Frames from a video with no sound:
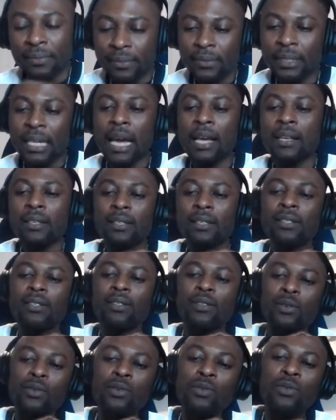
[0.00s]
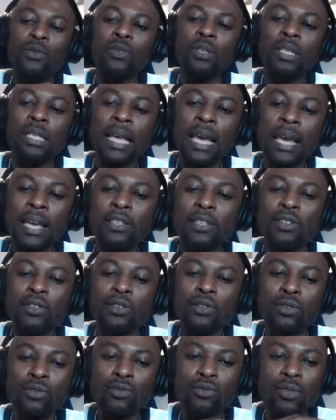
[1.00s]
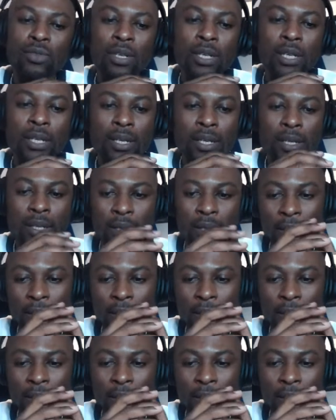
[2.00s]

Guys, do stay tuned.